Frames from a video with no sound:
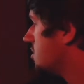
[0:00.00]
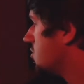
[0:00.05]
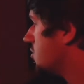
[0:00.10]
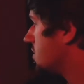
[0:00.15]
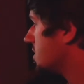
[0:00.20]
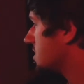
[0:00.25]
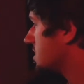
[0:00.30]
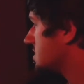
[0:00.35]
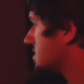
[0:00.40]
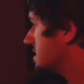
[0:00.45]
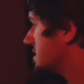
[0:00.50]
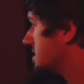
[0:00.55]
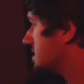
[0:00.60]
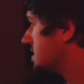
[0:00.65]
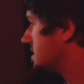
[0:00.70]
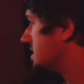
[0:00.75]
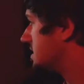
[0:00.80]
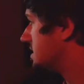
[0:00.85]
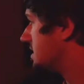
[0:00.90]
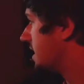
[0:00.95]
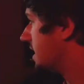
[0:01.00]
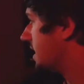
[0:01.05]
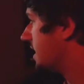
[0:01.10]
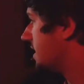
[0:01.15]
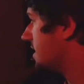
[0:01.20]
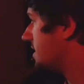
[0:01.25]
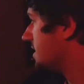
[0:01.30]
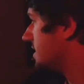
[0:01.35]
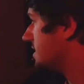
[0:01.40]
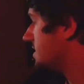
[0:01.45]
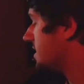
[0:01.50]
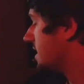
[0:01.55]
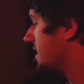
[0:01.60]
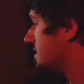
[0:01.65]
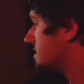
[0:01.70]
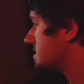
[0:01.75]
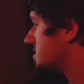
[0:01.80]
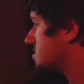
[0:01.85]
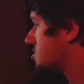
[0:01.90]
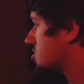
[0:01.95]
we can see that it
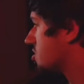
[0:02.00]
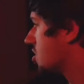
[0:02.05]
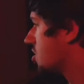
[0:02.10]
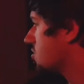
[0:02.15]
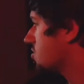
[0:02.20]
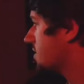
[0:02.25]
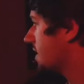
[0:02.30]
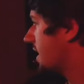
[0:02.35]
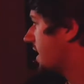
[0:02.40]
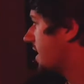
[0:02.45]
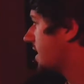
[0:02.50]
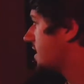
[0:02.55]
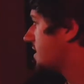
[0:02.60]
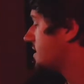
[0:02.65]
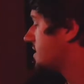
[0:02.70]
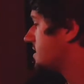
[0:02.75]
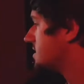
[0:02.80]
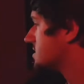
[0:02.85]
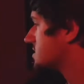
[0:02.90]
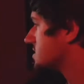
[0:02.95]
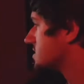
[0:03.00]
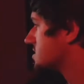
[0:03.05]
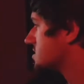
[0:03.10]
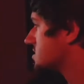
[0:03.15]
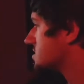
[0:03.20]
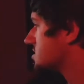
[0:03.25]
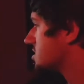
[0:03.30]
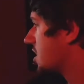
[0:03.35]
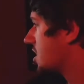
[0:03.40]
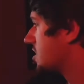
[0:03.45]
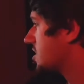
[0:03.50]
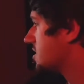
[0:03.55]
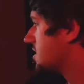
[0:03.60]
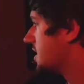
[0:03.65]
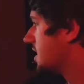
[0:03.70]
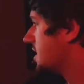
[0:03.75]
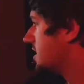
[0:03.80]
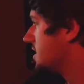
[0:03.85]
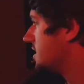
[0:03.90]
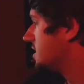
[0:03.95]
has slowed down and it's
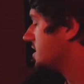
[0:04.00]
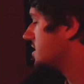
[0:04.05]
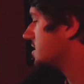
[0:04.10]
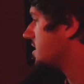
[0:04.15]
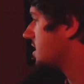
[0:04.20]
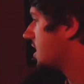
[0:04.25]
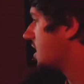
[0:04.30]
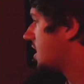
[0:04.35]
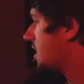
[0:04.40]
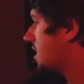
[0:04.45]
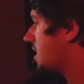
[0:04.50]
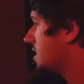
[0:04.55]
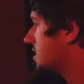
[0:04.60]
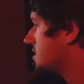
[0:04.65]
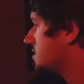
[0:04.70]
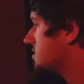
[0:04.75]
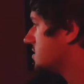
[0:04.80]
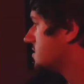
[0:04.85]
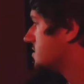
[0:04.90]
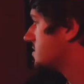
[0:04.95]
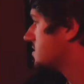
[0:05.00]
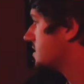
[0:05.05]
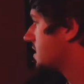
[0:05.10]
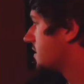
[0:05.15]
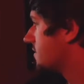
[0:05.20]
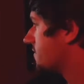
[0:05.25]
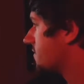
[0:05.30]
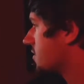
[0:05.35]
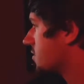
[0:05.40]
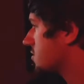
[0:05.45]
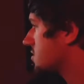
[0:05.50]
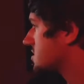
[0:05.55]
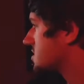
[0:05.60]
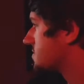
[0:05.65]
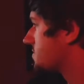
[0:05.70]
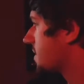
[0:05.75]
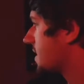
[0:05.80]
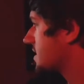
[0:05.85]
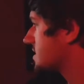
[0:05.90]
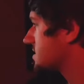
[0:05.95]
consolidating, therefore
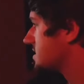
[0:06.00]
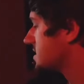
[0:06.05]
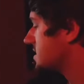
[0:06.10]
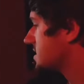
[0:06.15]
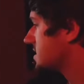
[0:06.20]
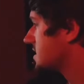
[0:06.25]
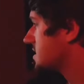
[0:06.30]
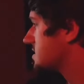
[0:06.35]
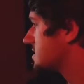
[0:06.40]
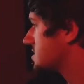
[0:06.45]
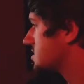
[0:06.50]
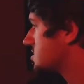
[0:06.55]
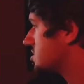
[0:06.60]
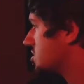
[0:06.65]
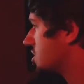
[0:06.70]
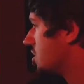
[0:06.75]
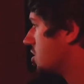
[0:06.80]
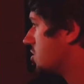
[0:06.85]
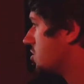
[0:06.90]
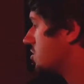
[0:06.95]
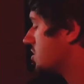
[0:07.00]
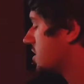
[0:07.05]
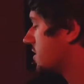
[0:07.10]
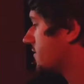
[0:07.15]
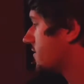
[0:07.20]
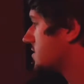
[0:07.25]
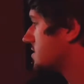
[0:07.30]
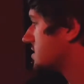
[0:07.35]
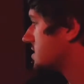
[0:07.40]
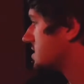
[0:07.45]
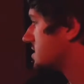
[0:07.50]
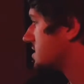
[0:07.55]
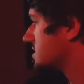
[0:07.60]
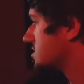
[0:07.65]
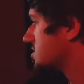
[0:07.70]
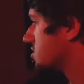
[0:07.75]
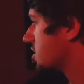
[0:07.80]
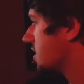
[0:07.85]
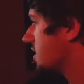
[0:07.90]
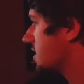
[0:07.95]
respecting its zone of
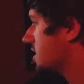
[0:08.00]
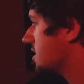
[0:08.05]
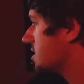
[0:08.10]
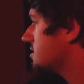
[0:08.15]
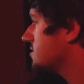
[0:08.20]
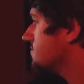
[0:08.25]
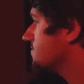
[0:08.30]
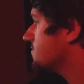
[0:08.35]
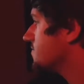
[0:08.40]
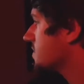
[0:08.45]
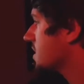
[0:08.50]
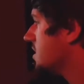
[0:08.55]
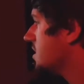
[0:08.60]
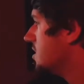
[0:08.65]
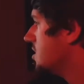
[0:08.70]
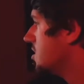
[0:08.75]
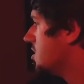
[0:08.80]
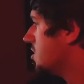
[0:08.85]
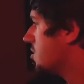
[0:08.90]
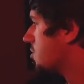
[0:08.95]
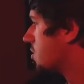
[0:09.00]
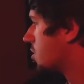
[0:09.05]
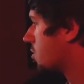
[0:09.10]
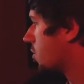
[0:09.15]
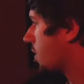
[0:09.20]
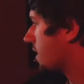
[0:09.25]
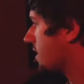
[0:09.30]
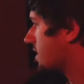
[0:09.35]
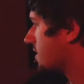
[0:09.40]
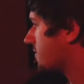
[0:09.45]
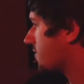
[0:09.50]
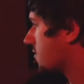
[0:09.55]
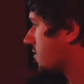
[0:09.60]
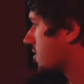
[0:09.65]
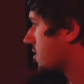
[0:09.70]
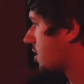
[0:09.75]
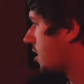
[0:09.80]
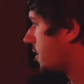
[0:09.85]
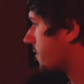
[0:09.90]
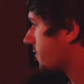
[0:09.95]
resistance right here. We're waiting for
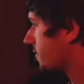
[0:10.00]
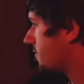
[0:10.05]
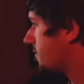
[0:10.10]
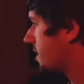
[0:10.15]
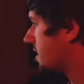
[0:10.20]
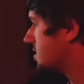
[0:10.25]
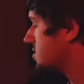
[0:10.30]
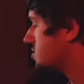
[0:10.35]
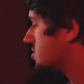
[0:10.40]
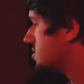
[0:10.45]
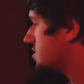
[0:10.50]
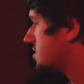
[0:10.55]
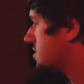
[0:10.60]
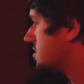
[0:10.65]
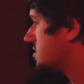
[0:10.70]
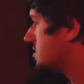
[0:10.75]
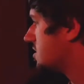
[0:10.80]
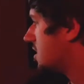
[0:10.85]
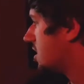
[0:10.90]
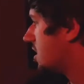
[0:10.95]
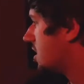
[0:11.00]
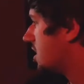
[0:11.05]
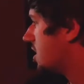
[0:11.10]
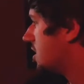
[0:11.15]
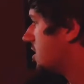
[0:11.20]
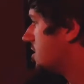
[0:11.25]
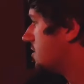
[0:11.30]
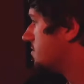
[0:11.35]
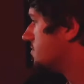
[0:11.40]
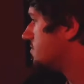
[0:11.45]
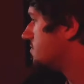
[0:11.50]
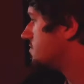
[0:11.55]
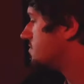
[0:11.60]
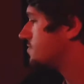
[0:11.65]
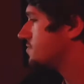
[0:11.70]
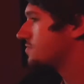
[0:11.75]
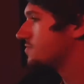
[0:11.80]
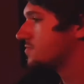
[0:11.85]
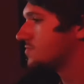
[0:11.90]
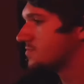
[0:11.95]
a confirmation
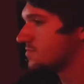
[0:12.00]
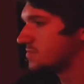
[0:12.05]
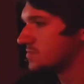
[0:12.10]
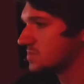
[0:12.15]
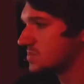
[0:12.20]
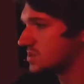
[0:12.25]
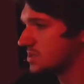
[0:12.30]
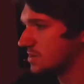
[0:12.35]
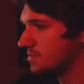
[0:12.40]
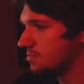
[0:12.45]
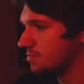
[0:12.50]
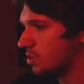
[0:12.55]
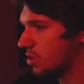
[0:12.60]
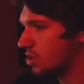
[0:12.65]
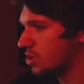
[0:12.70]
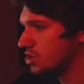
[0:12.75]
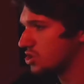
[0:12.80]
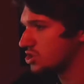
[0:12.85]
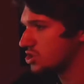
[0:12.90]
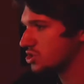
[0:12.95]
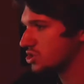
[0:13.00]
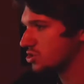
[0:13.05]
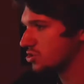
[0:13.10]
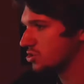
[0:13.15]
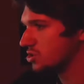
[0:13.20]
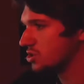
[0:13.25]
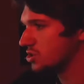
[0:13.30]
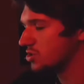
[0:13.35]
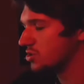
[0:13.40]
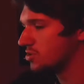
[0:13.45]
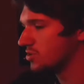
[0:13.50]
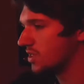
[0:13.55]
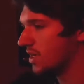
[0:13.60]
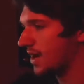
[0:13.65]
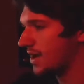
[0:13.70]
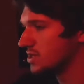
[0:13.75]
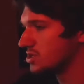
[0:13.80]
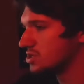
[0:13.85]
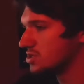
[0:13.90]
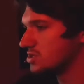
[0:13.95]
to push through
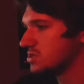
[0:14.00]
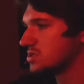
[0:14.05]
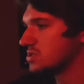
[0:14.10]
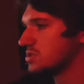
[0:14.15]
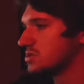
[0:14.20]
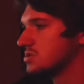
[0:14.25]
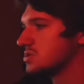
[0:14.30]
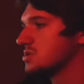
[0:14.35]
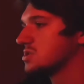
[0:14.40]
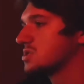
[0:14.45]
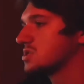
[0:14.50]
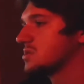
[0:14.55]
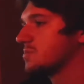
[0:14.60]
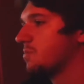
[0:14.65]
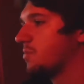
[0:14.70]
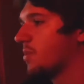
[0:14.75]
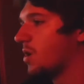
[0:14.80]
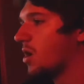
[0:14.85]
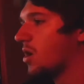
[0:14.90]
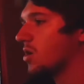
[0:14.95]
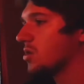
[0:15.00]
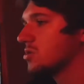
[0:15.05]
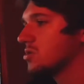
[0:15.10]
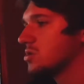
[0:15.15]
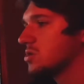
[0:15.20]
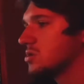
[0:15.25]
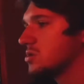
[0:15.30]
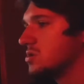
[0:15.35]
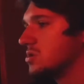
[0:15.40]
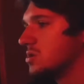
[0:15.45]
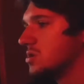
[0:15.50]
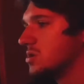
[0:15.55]
that smaller